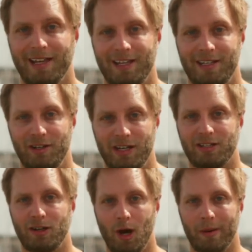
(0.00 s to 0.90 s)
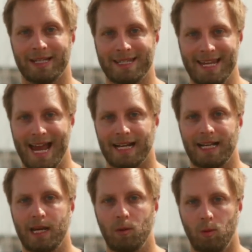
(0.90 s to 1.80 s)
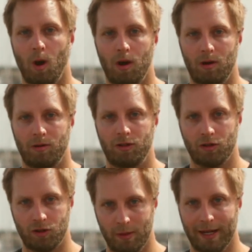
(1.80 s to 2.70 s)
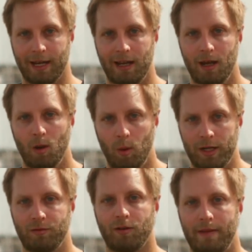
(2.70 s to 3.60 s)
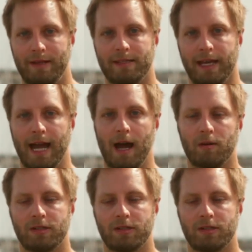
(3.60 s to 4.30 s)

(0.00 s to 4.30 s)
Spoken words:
You need to know exactly what you're doing when you write this thing out.